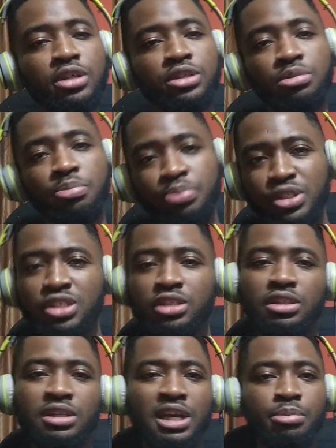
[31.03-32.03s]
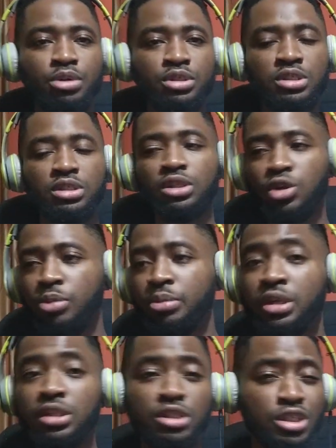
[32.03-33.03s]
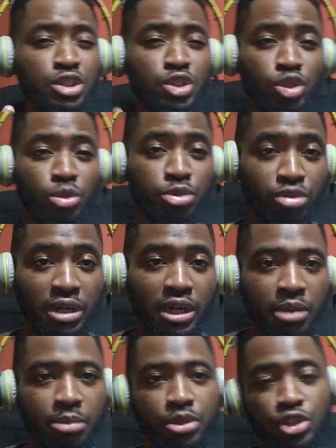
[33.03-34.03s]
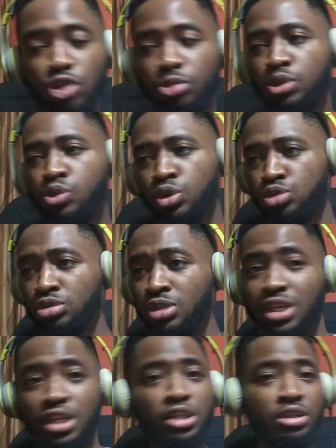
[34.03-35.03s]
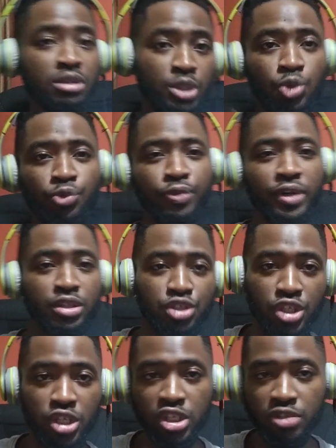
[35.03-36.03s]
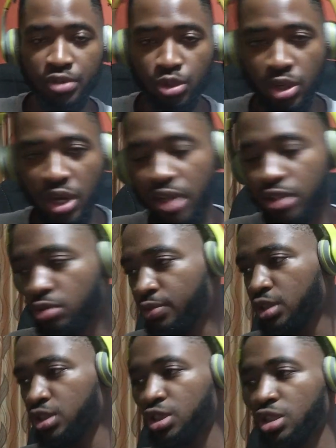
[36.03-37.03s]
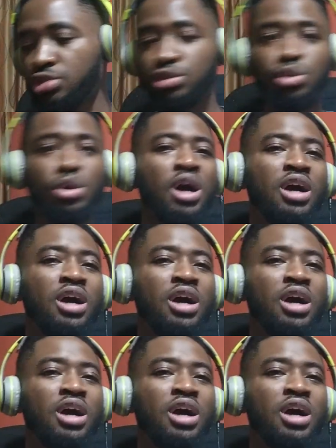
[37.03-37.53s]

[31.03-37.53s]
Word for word: So please hit the like button, comment, subscribe, tell me what you think. Don't forget to share this video, guys. Don't forget to share this video.